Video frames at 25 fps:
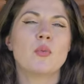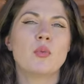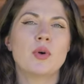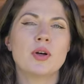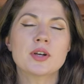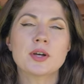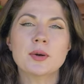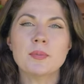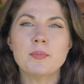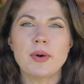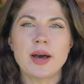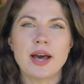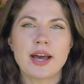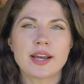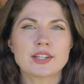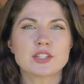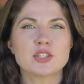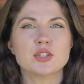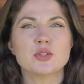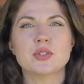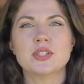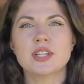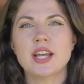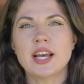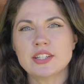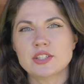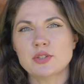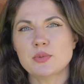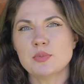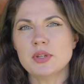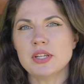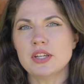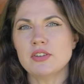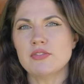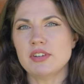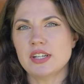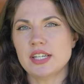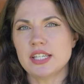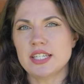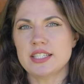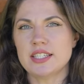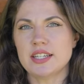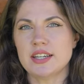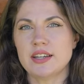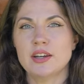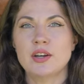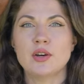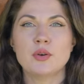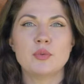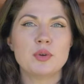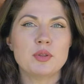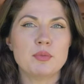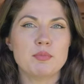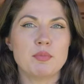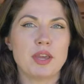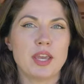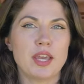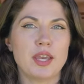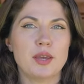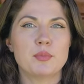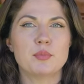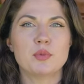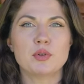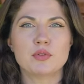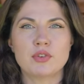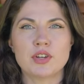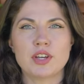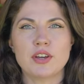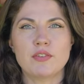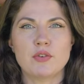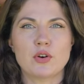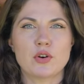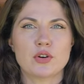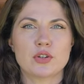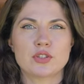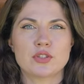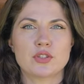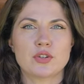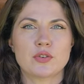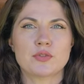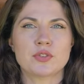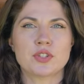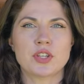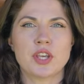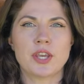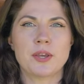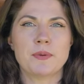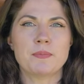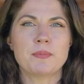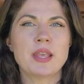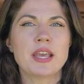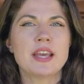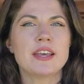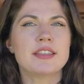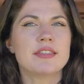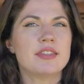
Welcome back to Anatomy of a Leader with me, Maria Vorostovsky.